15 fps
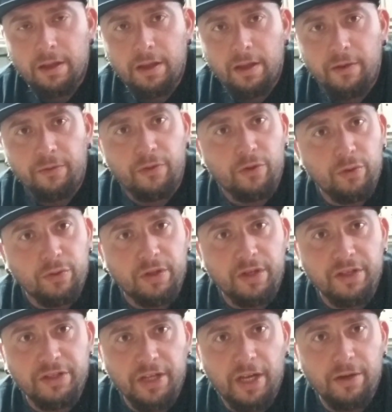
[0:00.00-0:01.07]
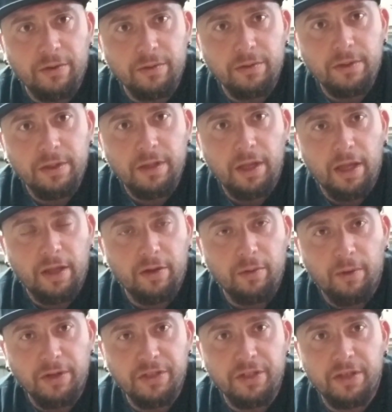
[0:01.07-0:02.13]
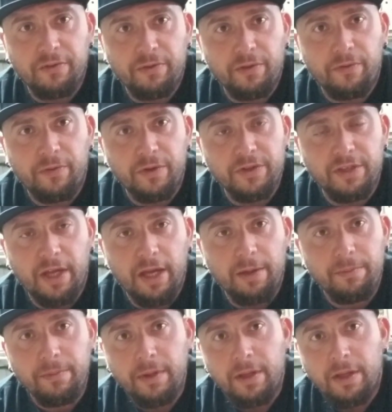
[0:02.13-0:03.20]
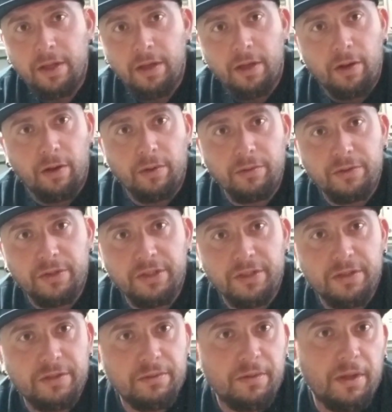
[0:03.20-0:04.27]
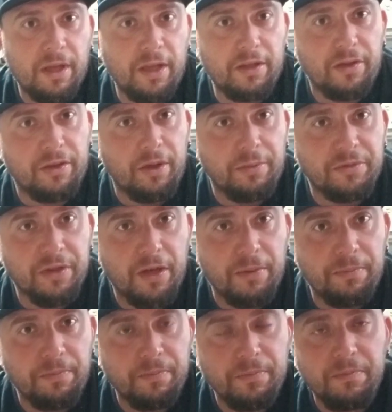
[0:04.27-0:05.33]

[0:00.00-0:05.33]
If you're new to the channel and you're watching it for the first time, just hit the thumbs up,